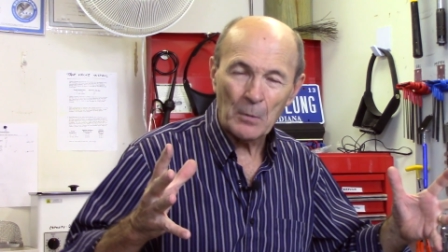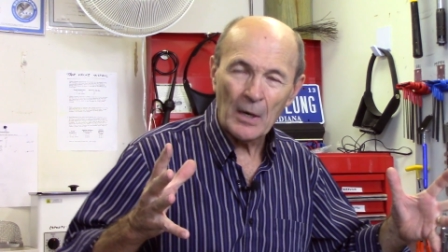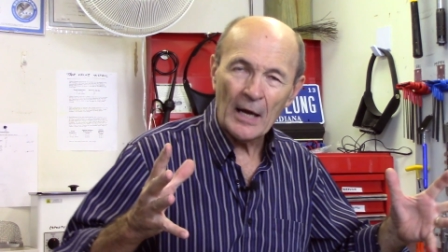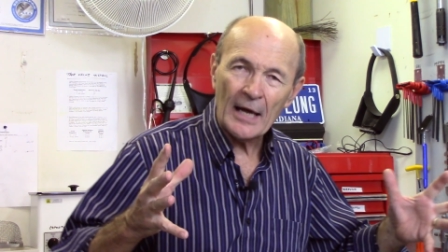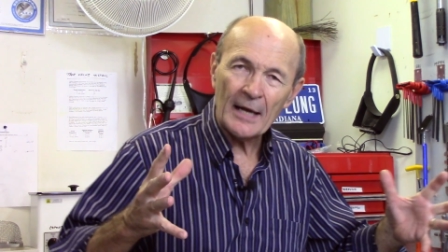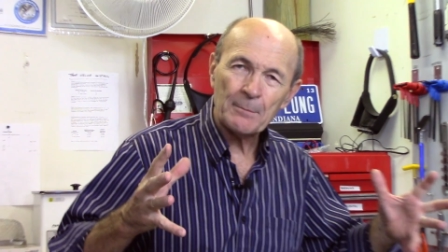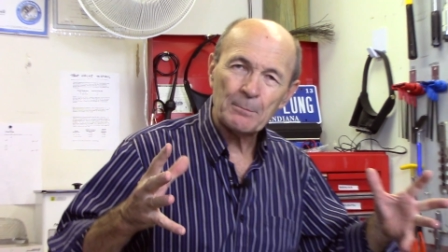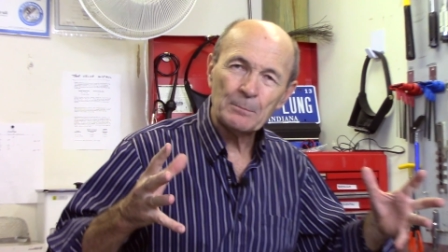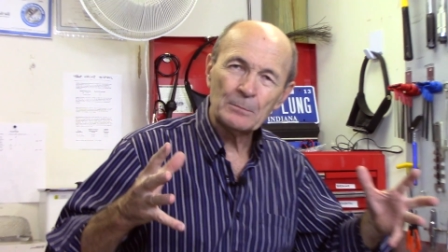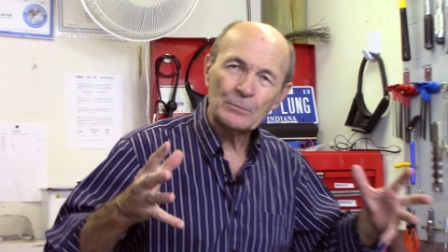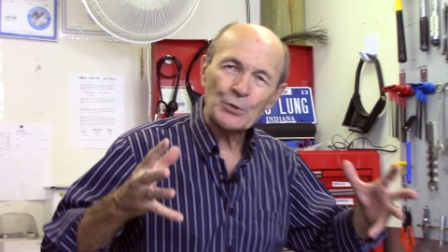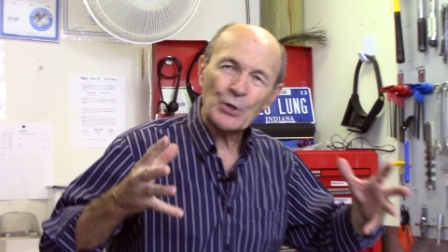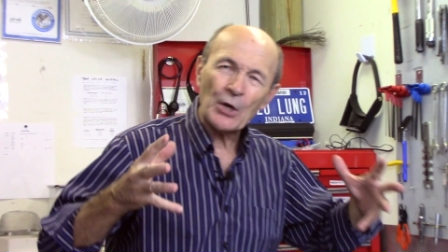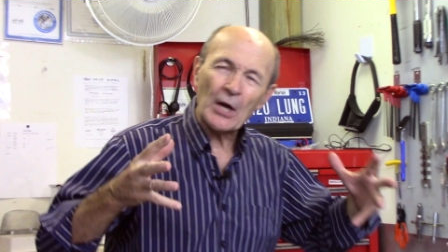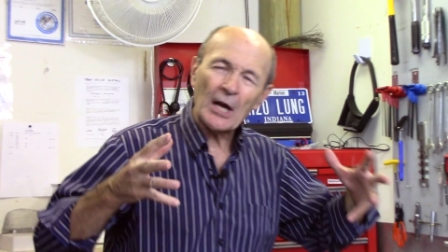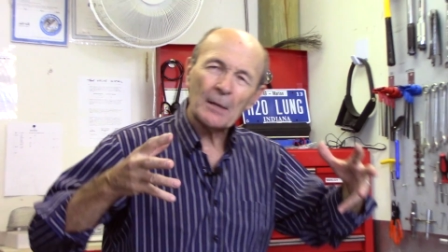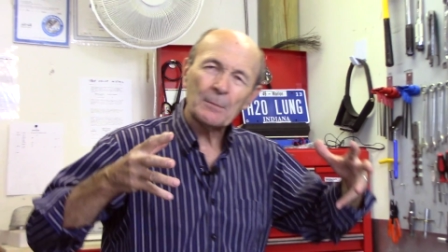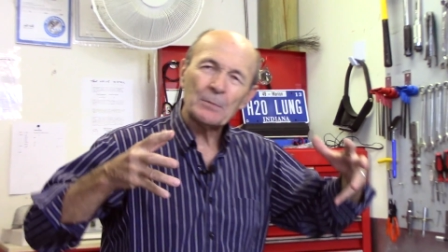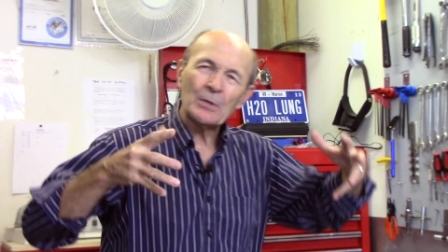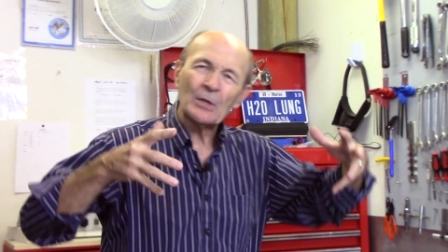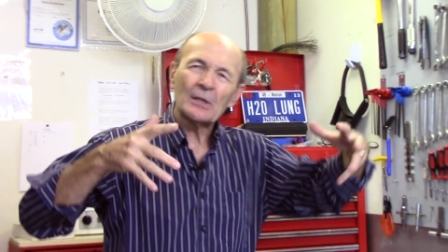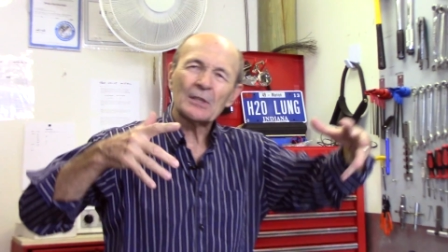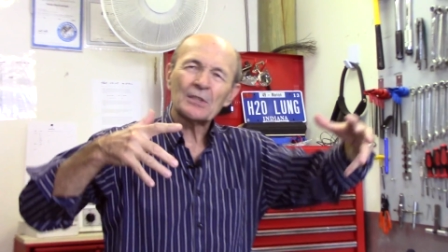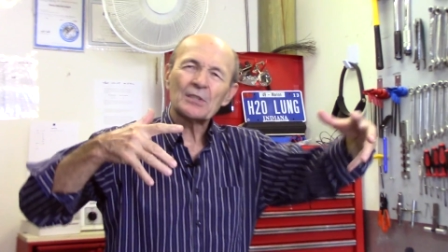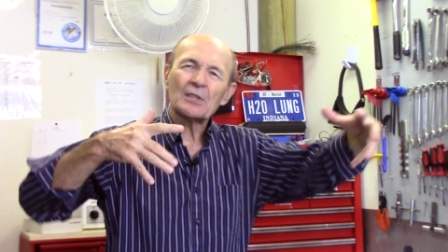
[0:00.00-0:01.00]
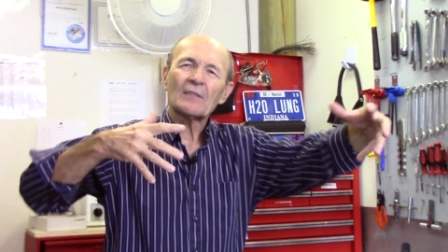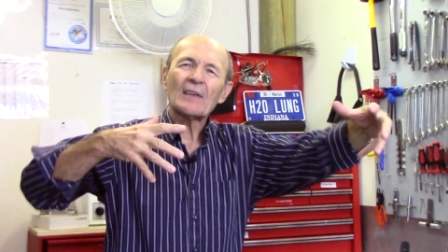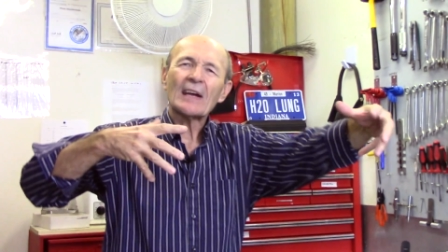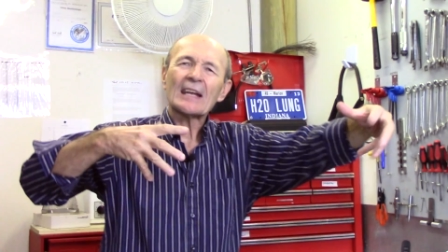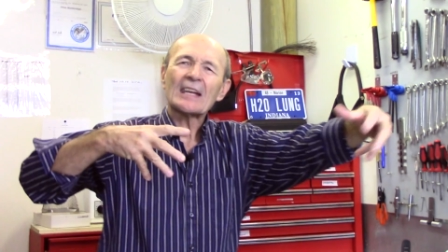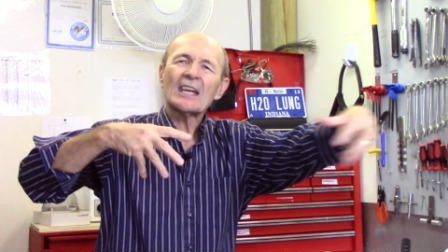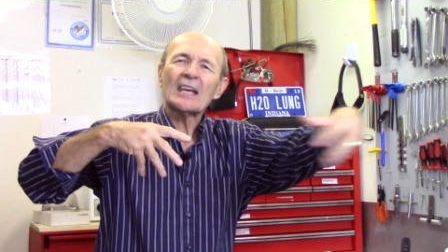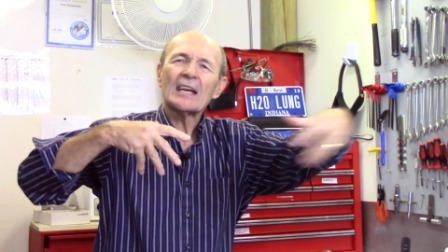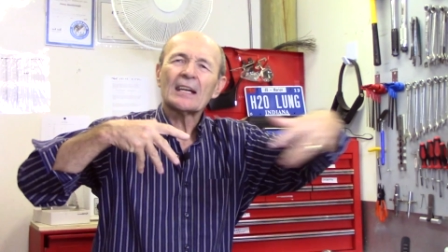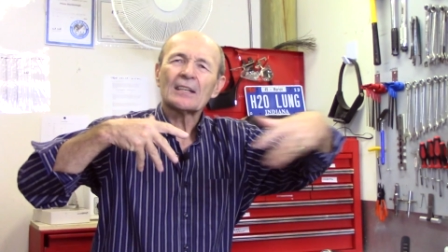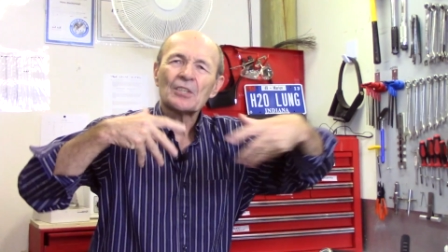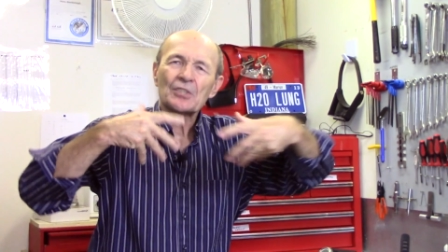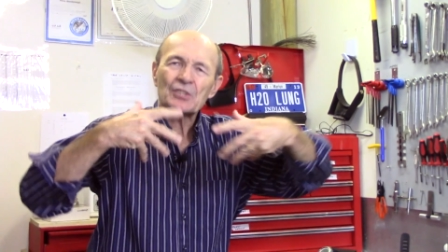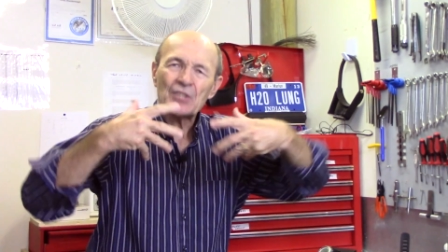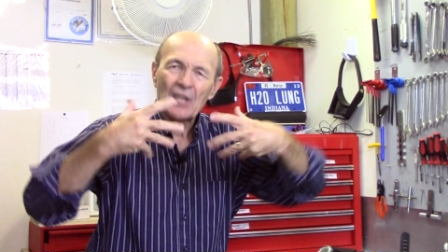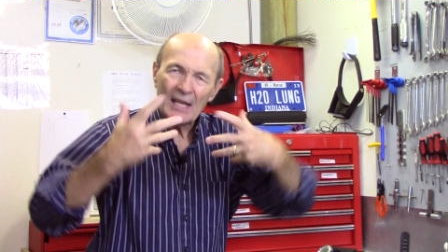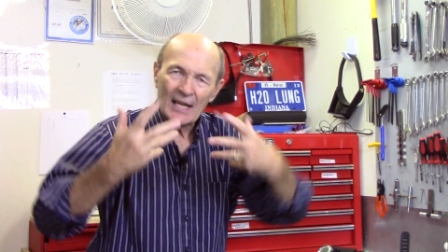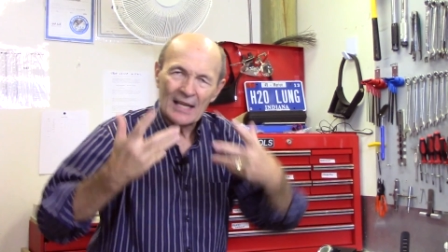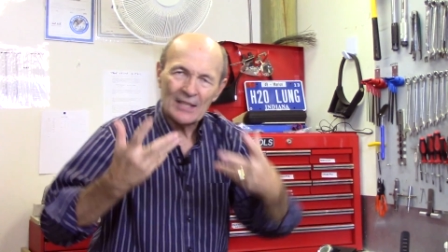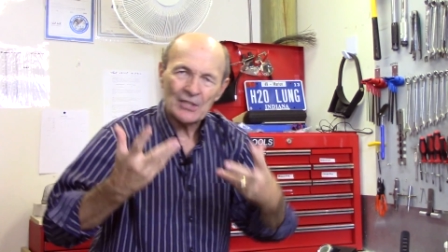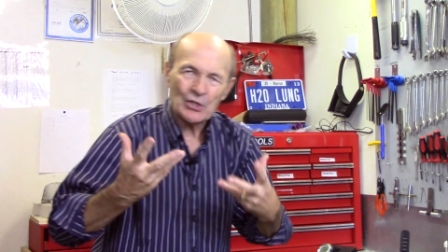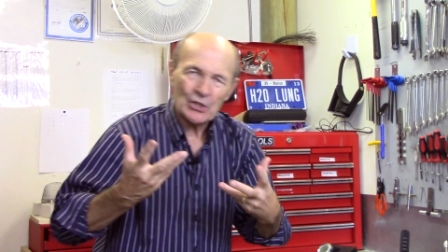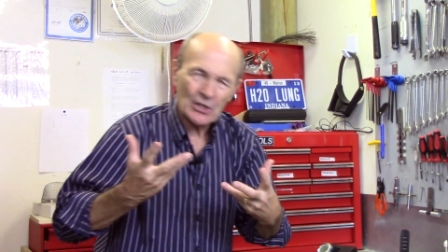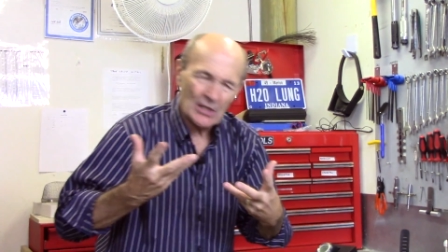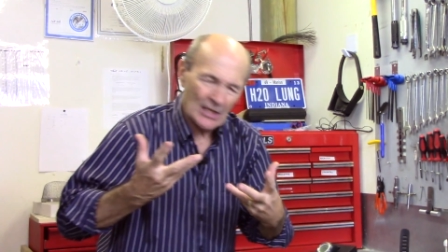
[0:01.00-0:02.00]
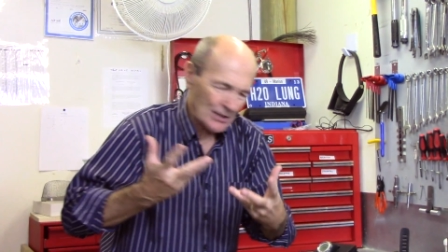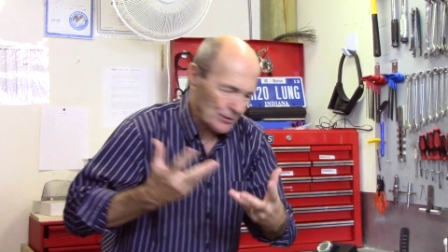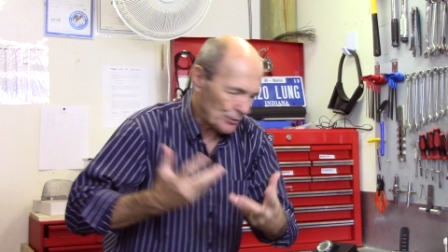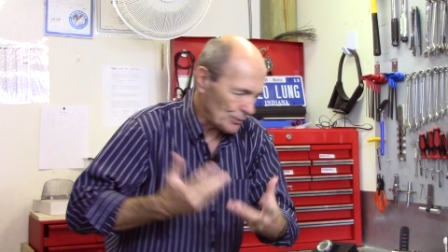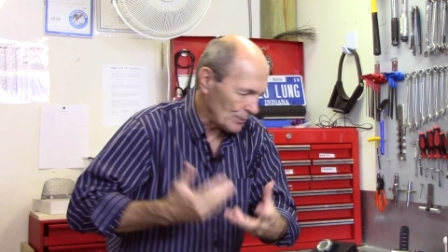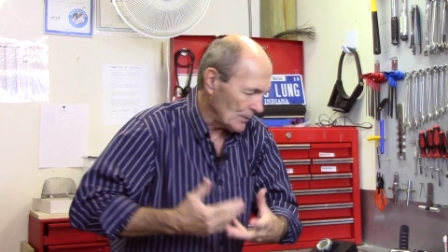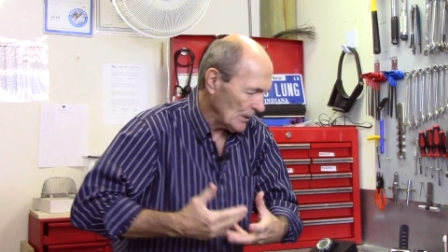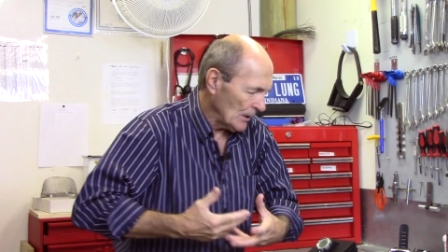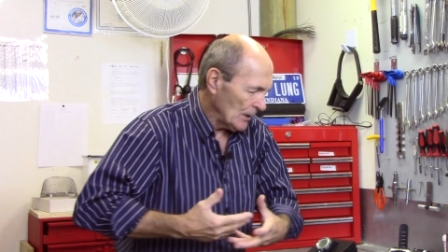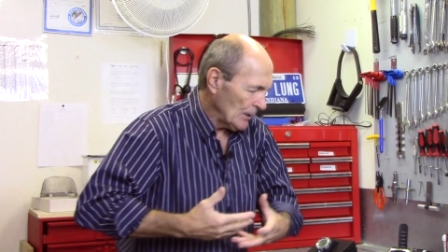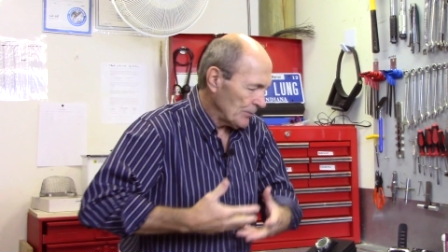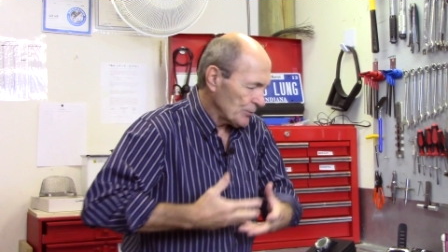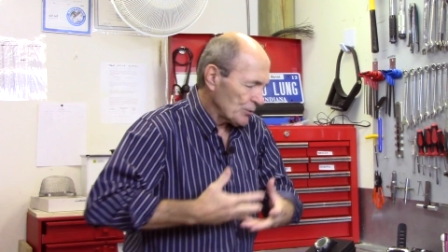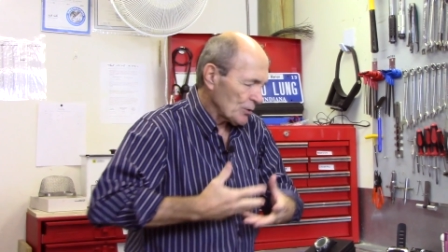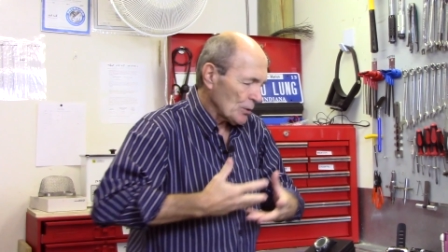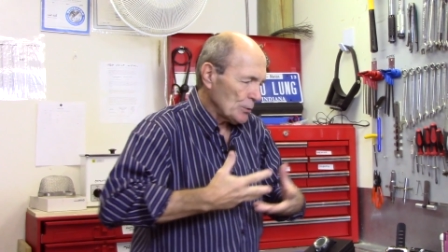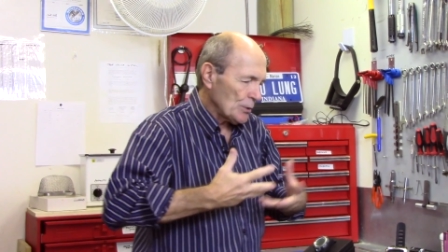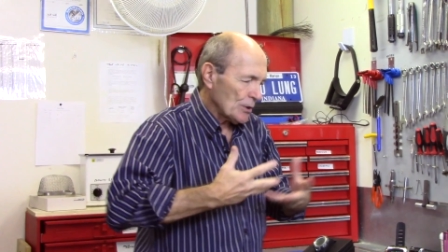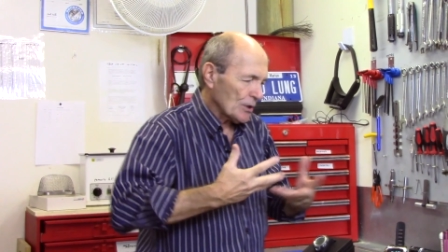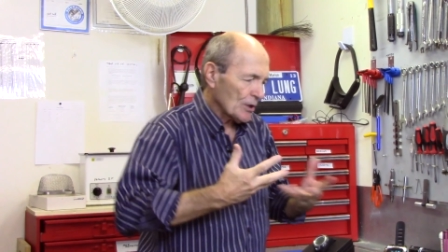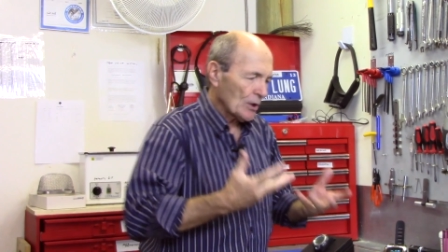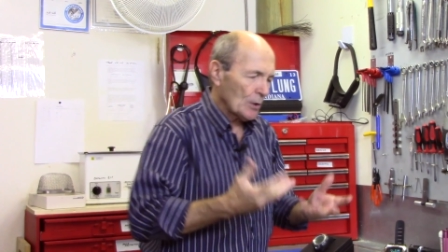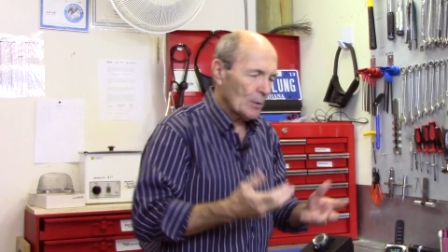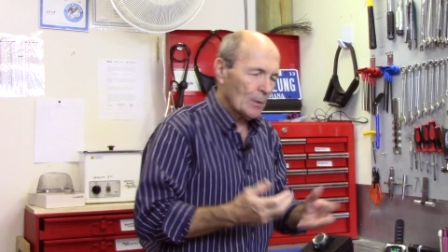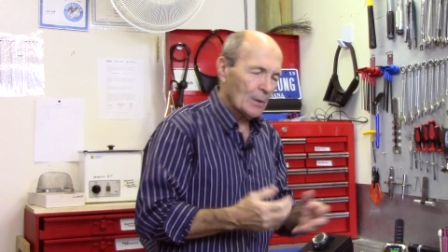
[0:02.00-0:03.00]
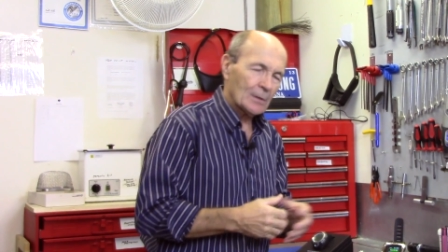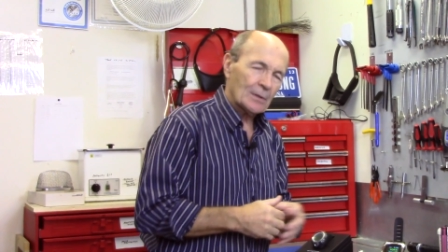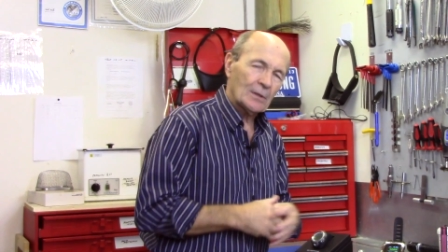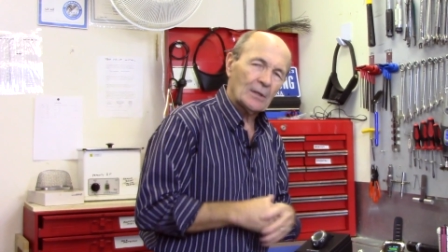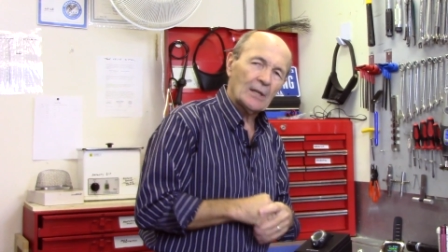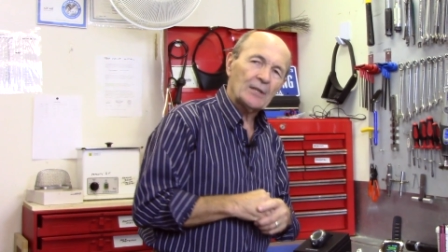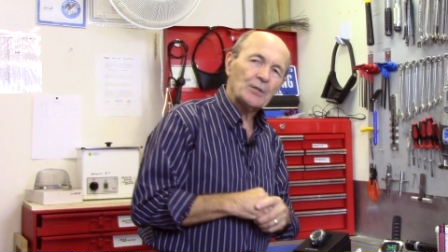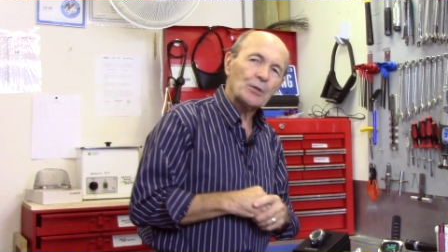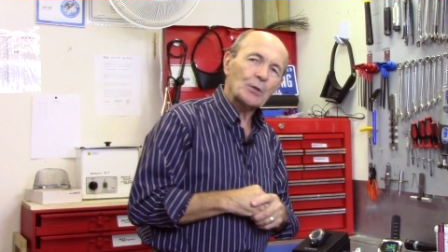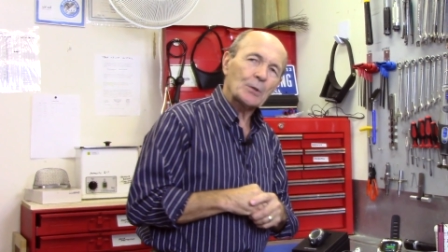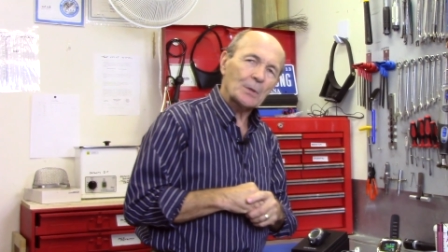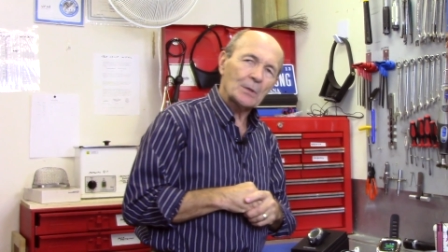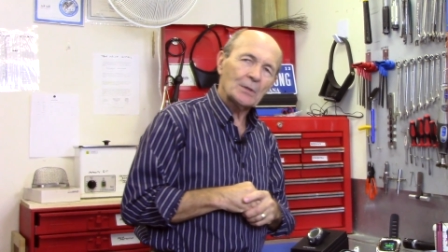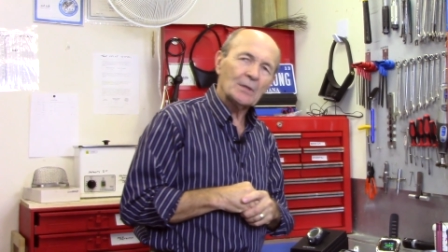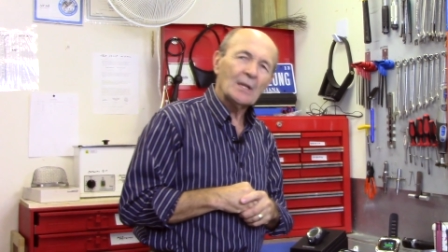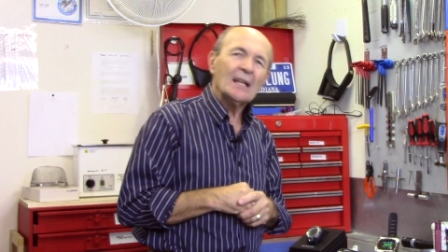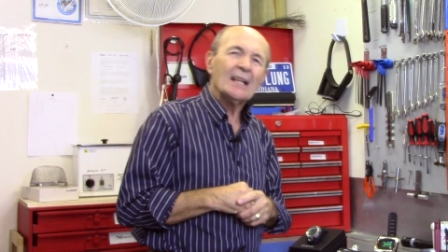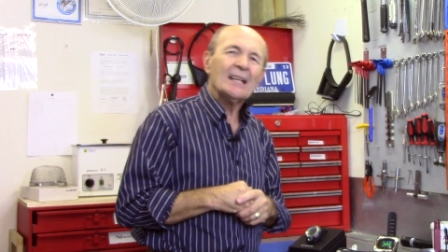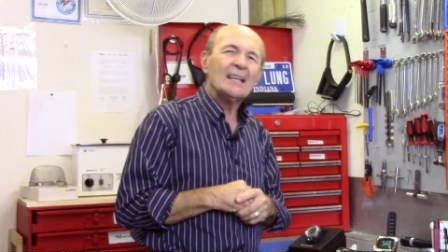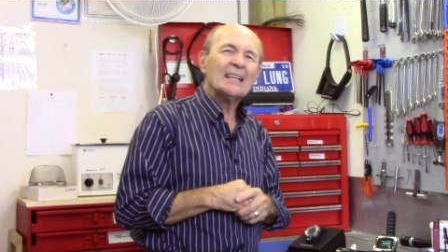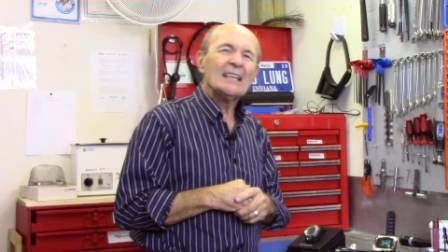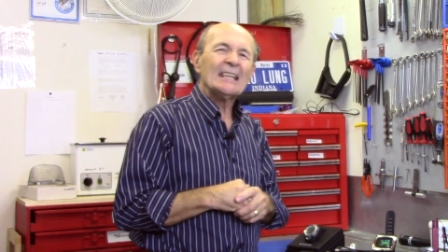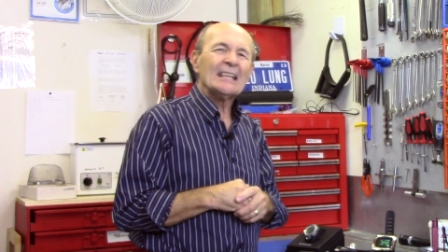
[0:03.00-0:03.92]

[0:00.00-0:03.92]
My job here is, if I can, is to educate you so you can go out and you can